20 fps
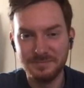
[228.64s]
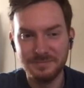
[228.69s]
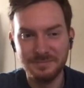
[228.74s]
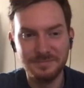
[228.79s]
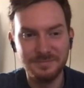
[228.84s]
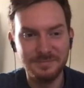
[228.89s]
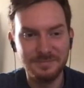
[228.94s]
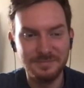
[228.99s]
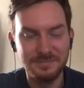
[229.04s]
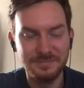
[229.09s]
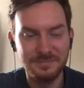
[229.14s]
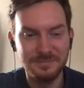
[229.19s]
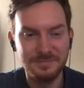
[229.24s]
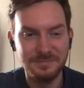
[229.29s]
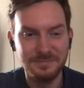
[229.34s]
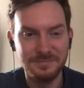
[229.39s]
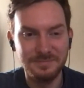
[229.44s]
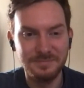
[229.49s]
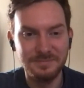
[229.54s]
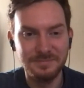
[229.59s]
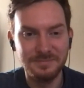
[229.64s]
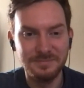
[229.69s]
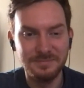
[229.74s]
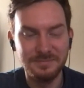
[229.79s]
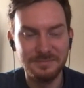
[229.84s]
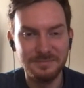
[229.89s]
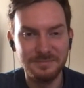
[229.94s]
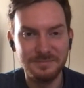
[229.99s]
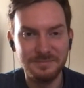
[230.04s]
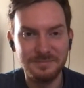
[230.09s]

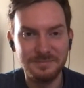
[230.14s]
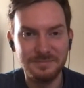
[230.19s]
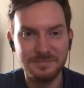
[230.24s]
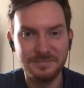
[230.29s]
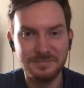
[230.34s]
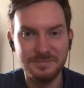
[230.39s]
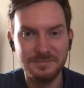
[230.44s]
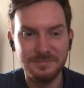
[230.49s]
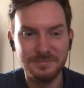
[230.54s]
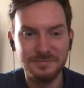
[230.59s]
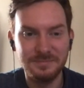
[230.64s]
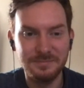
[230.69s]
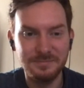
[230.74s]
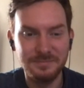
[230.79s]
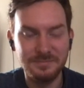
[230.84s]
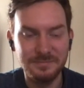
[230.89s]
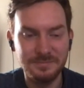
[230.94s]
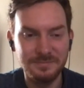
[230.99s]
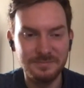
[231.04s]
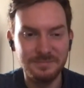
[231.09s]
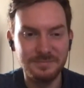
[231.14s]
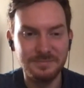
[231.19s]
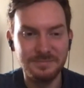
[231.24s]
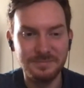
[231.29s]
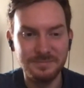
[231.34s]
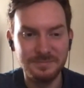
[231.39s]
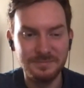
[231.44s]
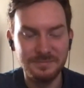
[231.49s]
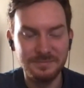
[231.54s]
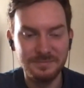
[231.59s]

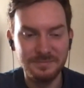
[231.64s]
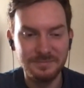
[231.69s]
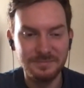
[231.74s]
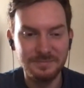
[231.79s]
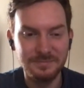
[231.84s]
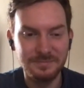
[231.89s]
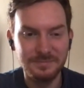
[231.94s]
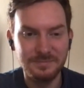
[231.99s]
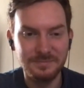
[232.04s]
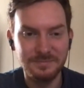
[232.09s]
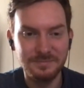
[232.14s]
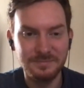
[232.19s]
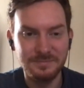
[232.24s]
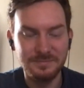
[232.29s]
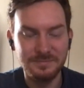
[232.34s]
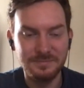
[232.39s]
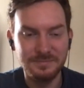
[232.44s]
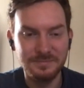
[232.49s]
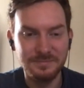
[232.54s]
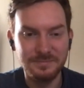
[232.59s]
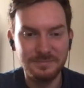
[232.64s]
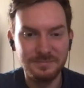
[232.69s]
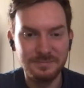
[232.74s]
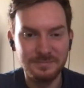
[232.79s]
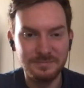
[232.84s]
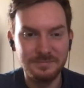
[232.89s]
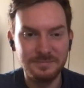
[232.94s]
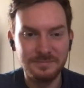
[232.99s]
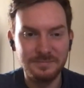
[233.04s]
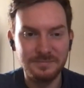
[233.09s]

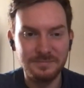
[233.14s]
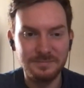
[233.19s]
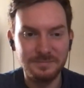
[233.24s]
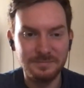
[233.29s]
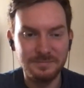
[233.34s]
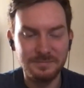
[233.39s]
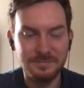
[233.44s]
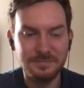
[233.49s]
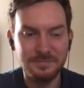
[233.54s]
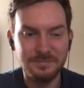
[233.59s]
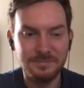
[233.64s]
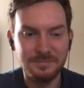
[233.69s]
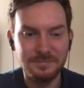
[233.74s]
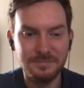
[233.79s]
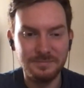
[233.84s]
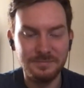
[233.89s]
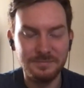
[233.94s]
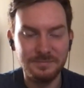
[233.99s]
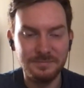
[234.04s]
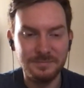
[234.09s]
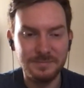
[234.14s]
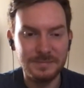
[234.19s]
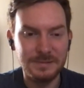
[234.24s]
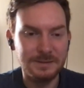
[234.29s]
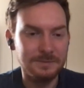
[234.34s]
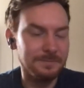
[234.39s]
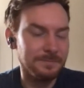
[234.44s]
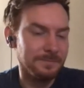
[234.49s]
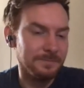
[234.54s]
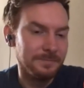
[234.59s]

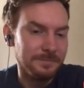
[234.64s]
(not speaking)